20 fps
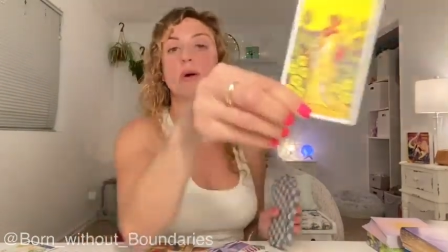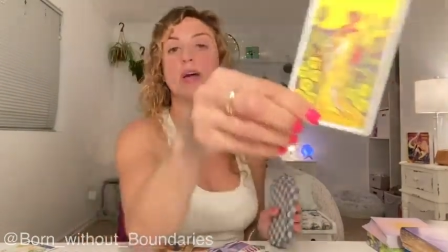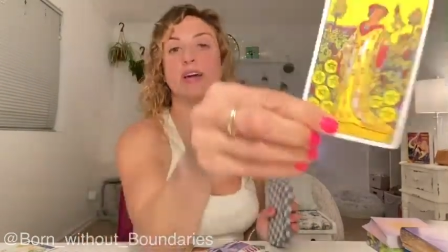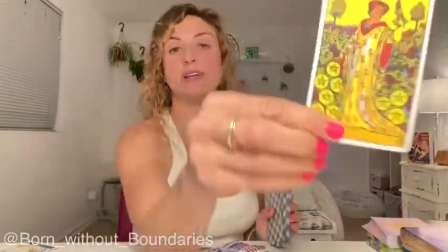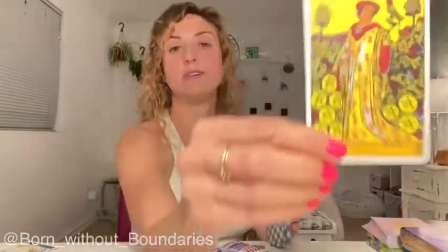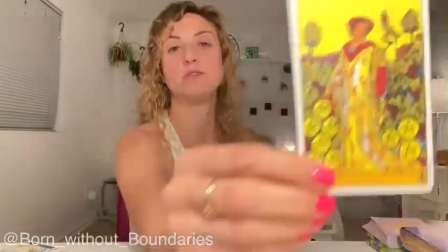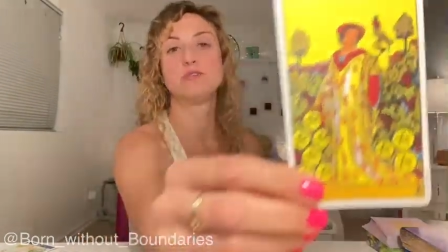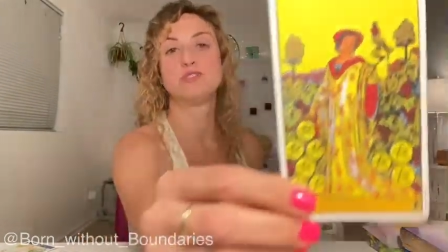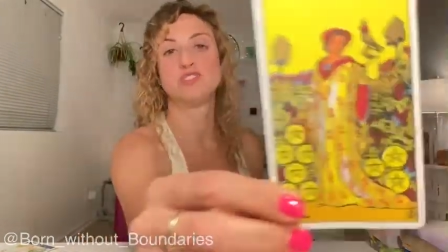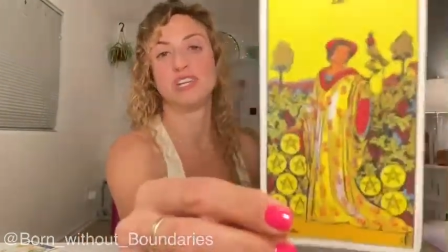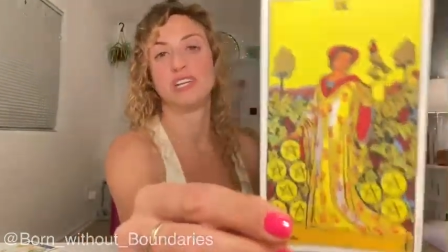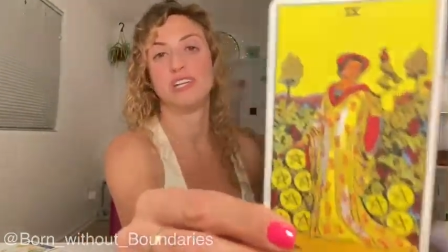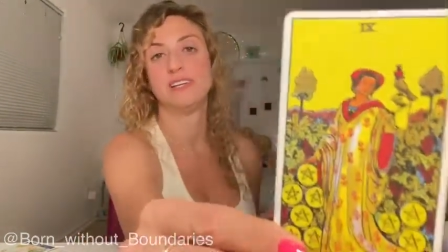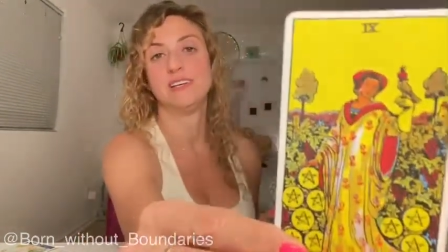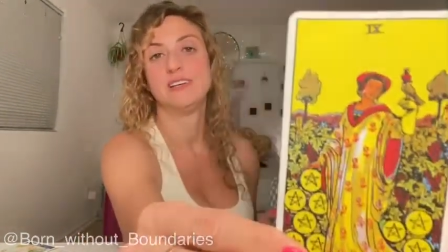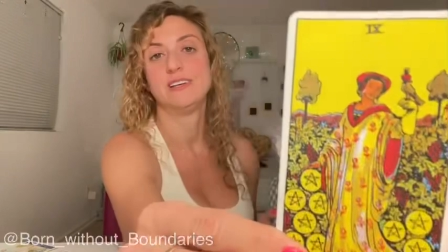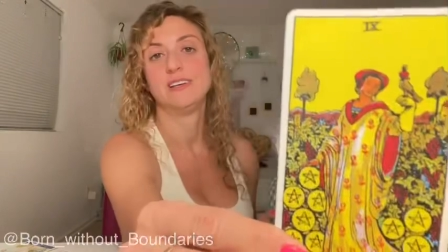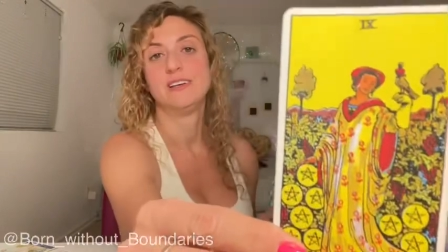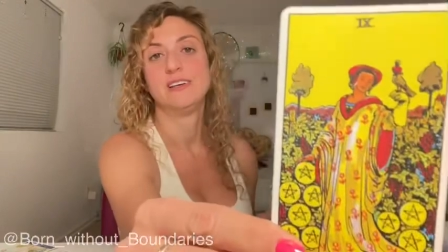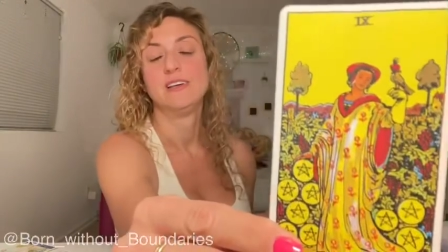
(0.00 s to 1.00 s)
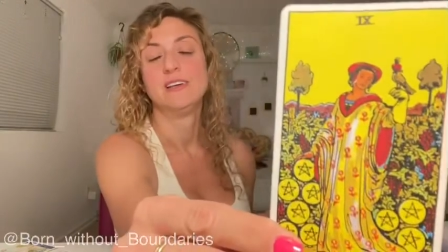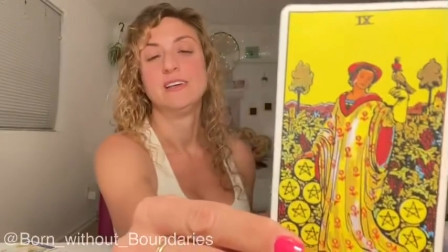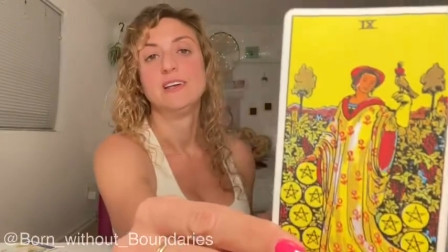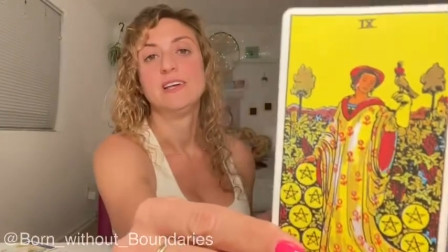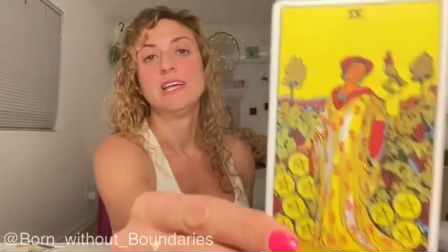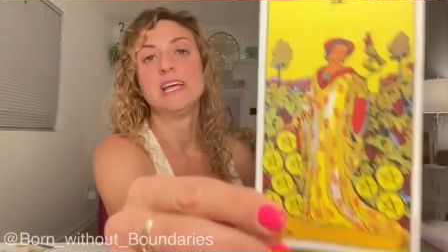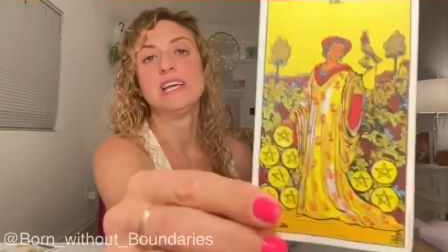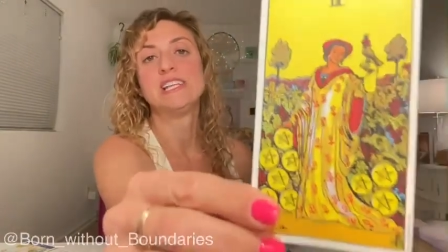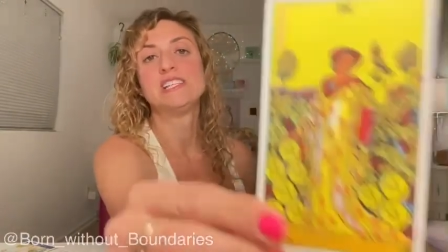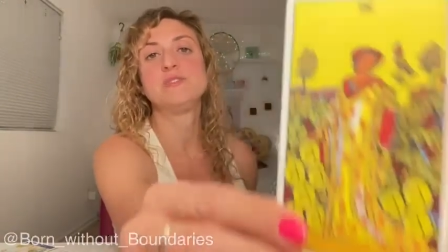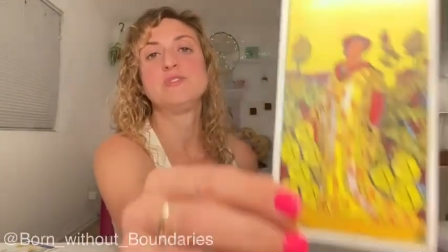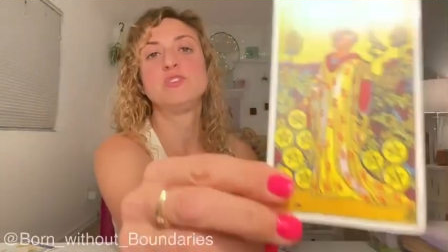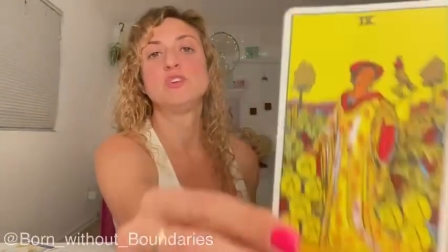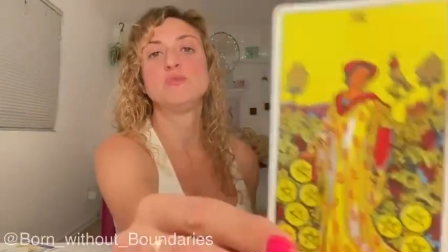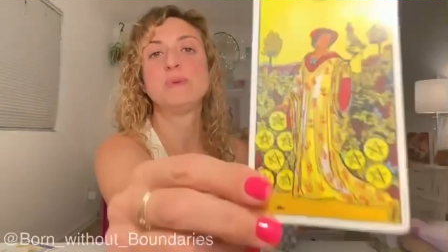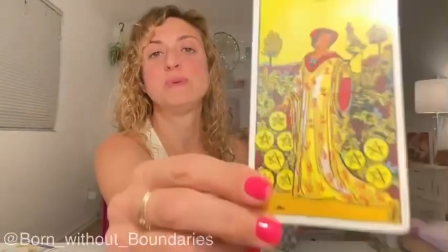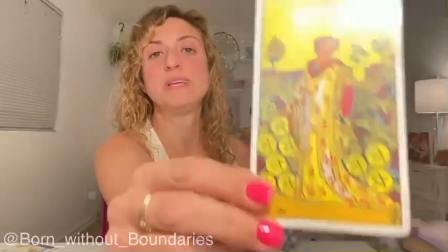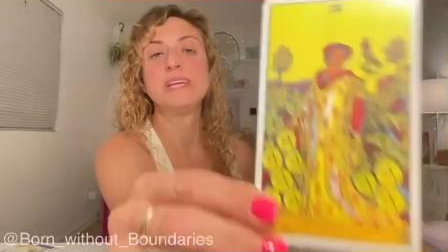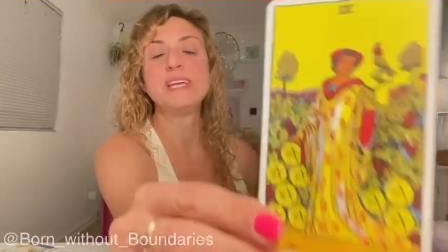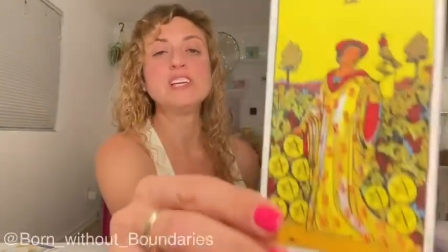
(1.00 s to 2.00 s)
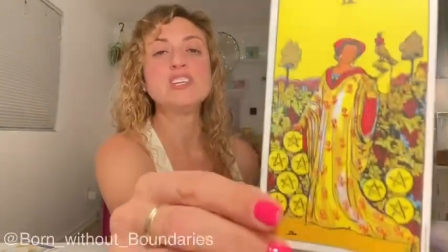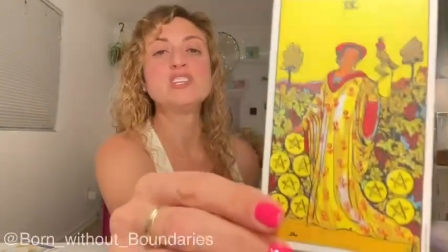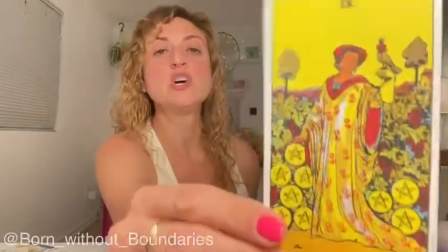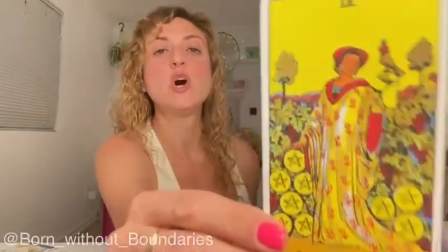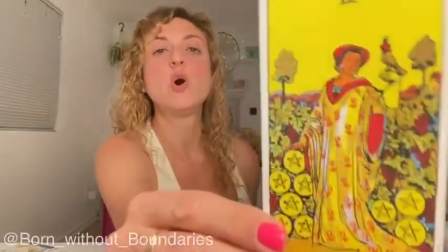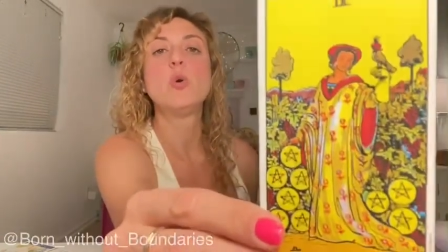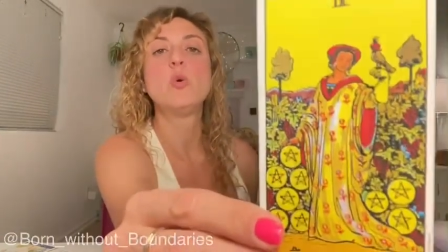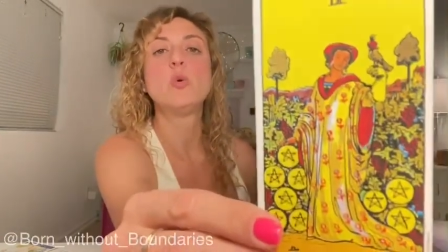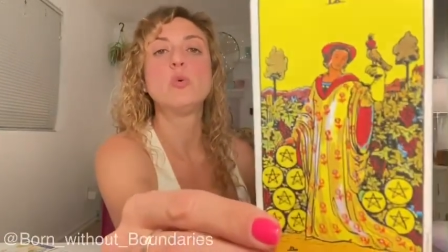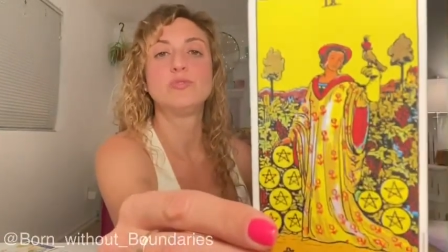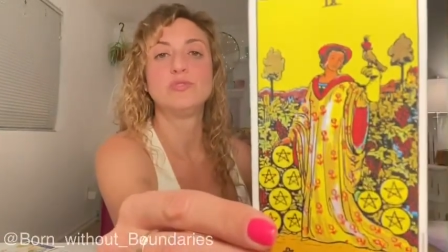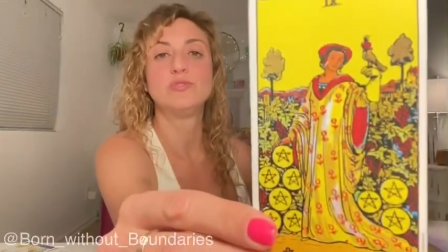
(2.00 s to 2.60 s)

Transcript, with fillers: energy. It's, you're being told